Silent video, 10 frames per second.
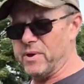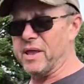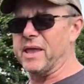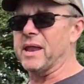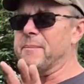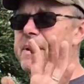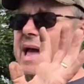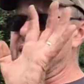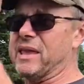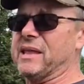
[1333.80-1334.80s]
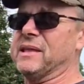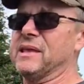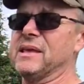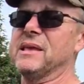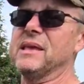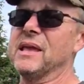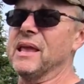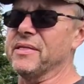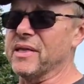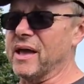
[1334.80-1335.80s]
can get them back in
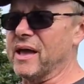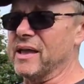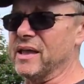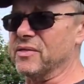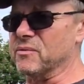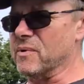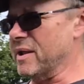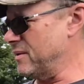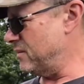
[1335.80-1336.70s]
the